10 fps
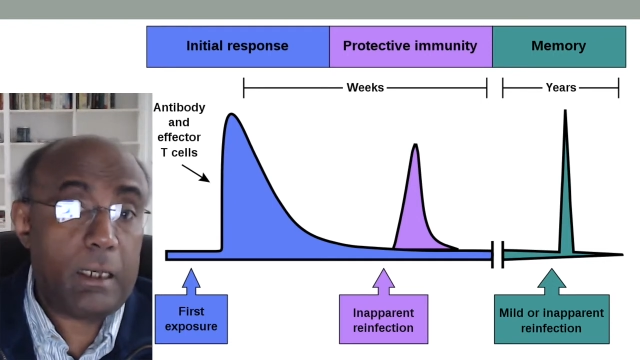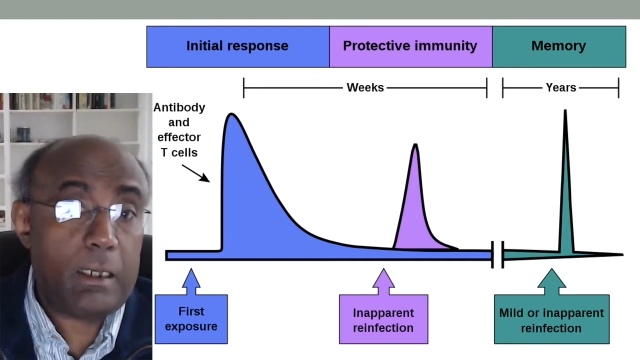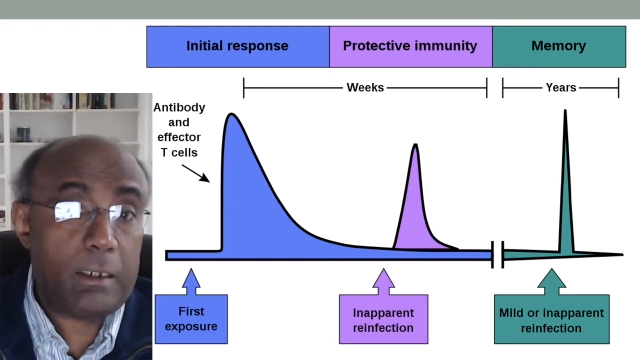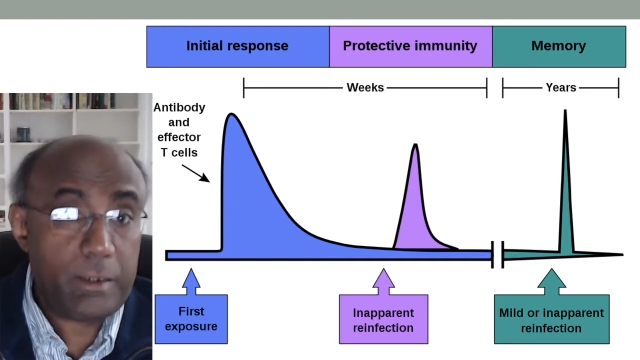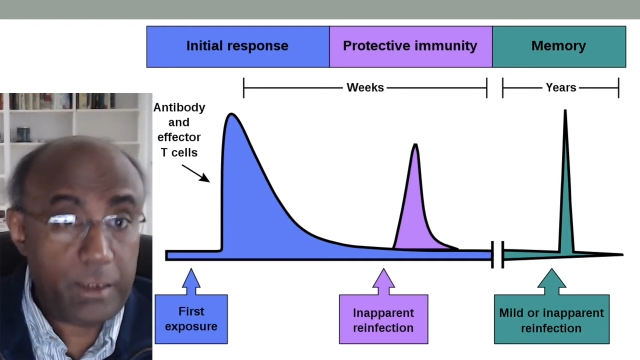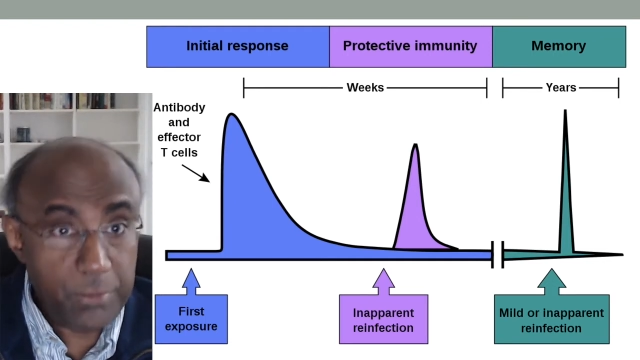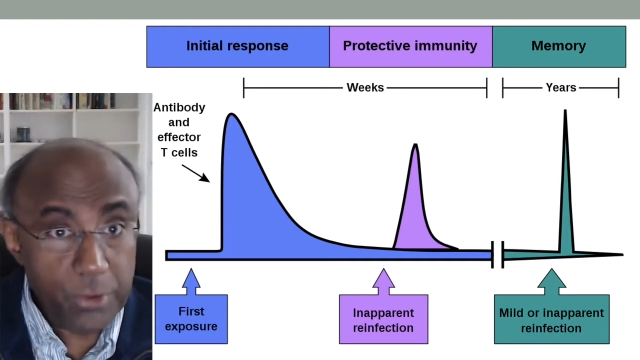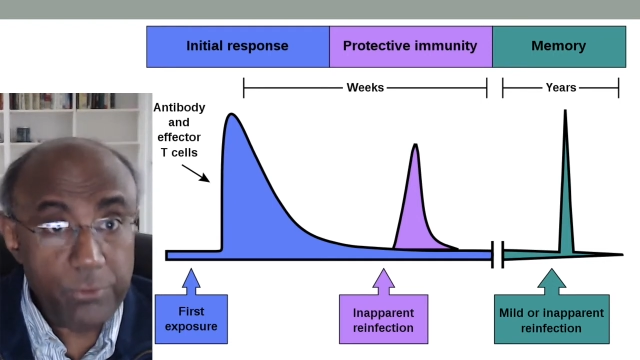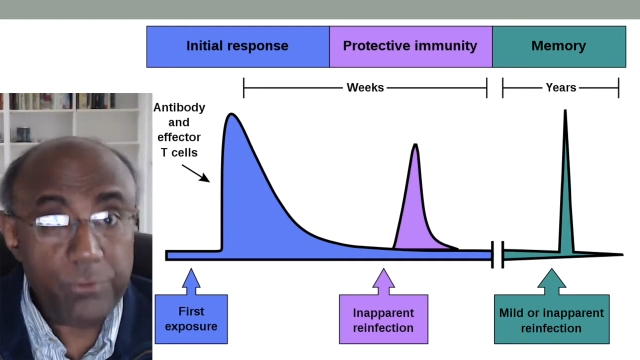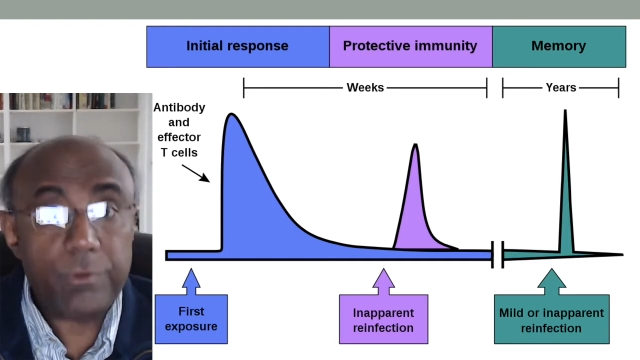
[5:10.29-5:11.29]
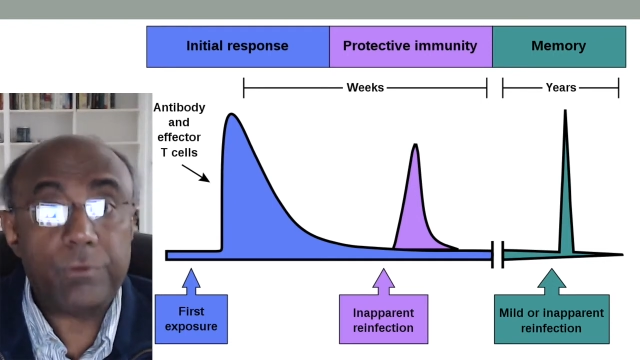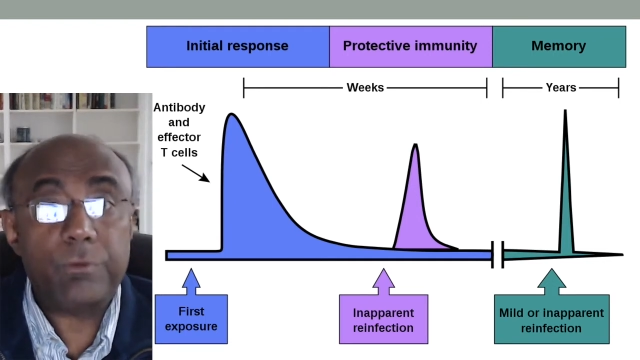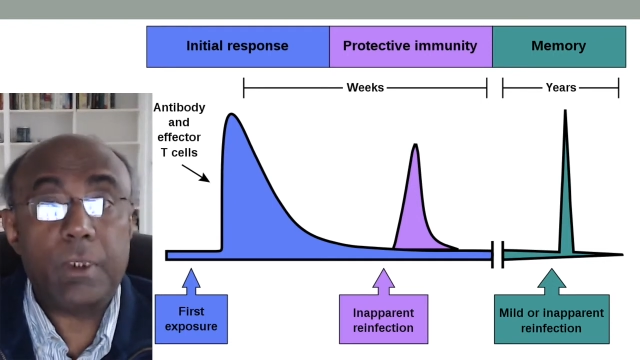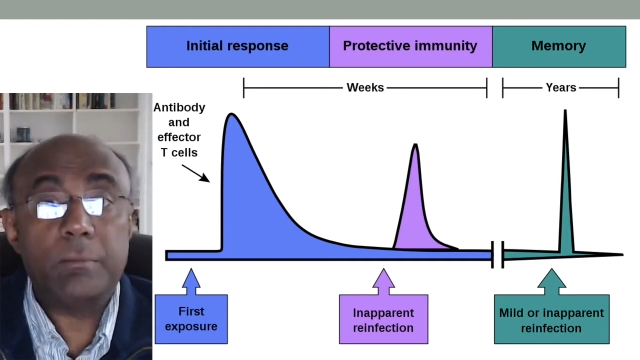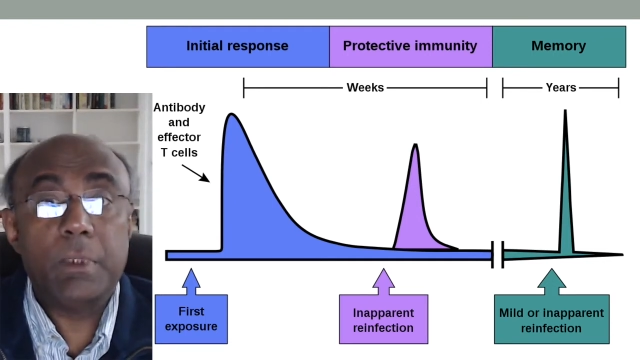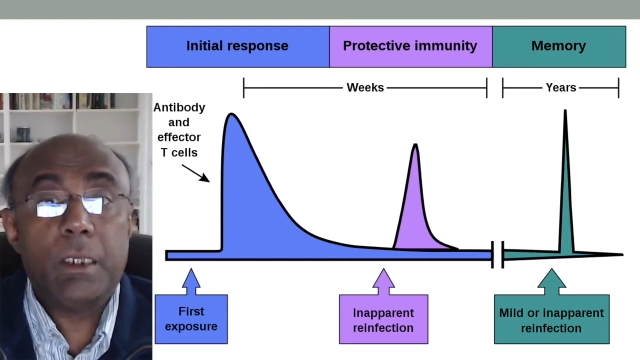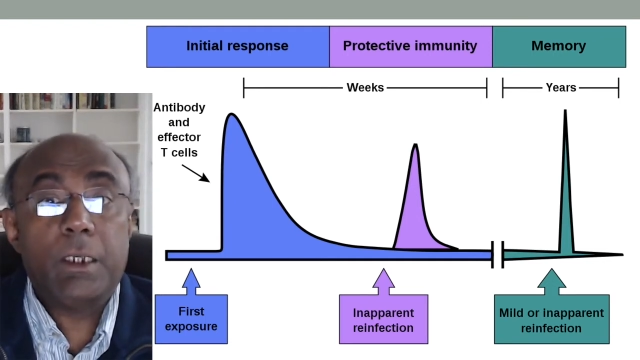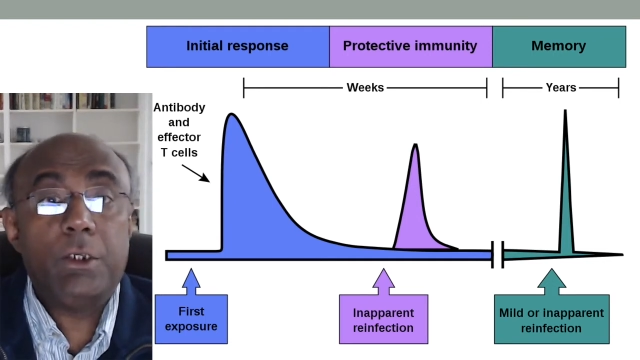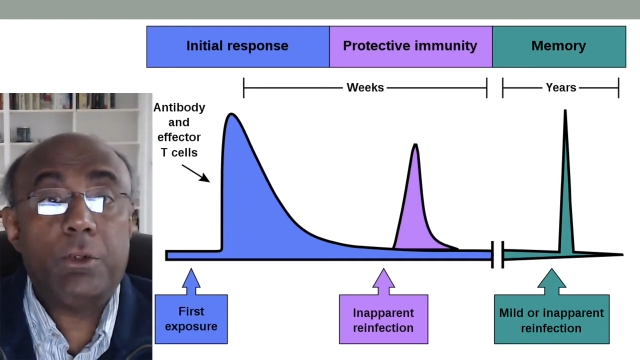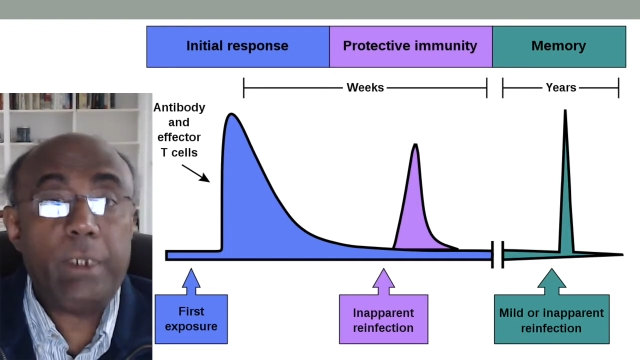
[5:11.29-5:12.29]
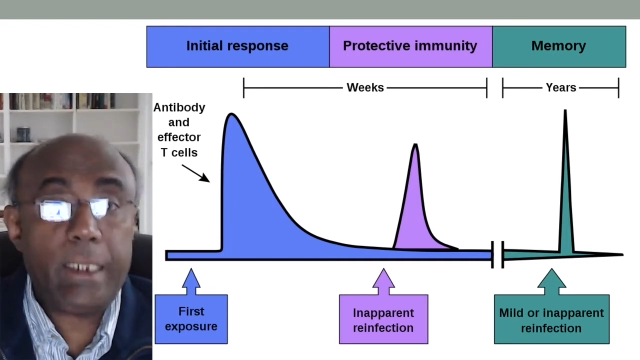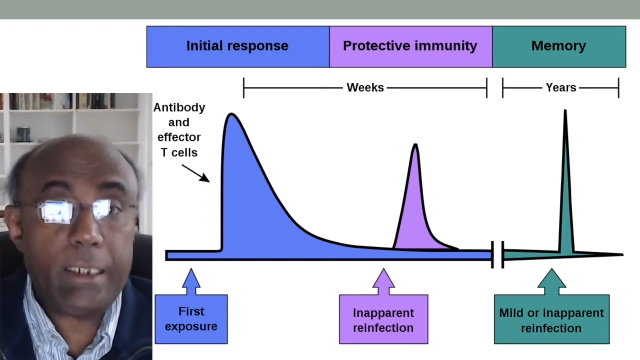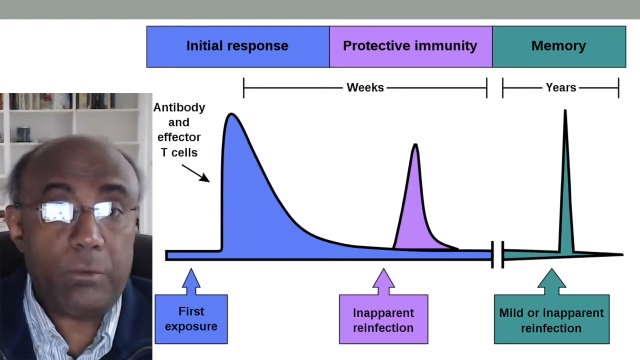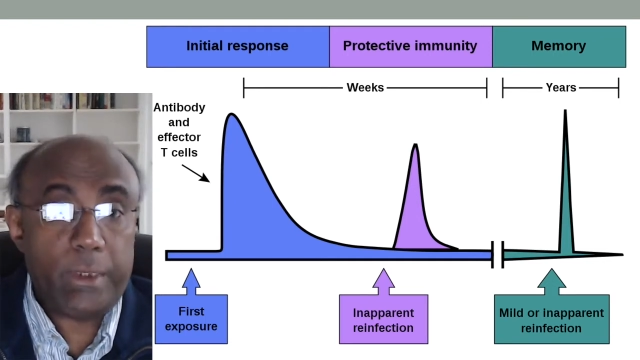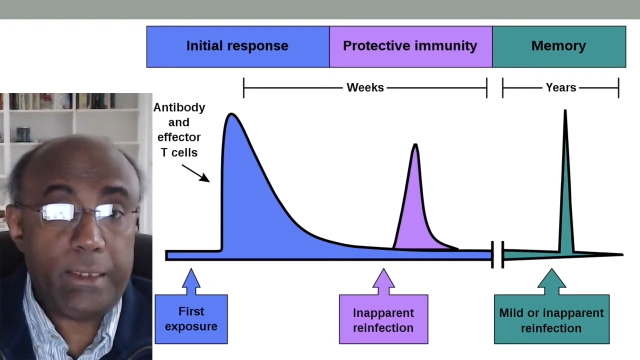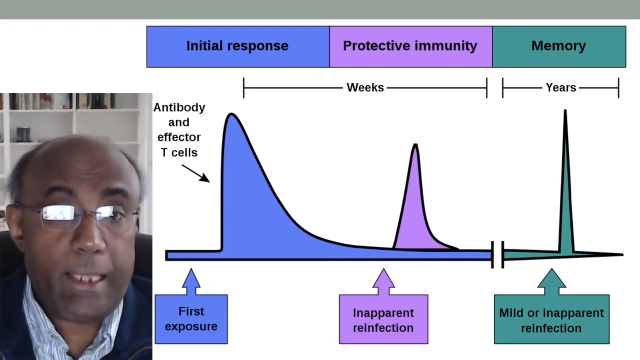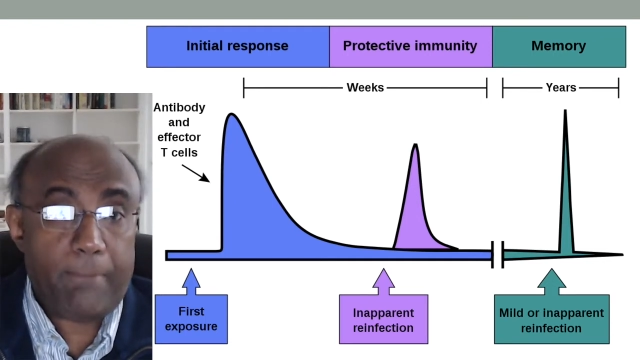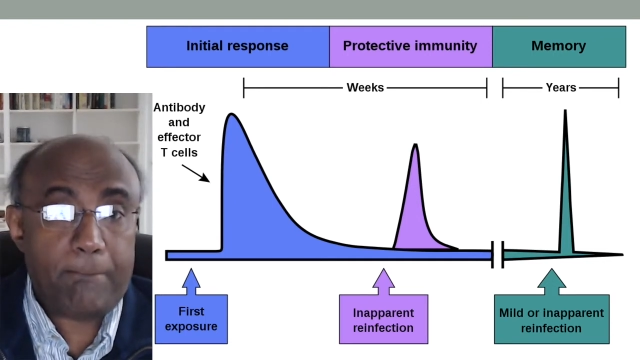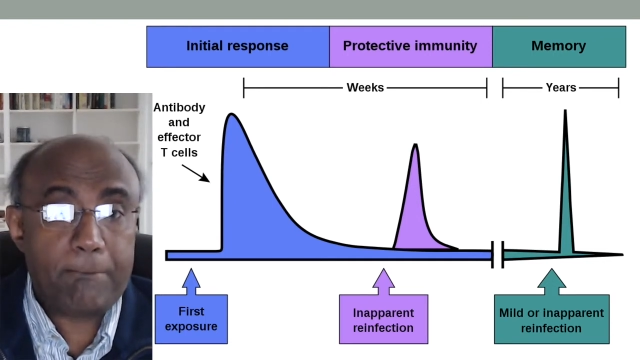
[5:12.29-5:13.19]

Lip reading: our immune system to deal with them.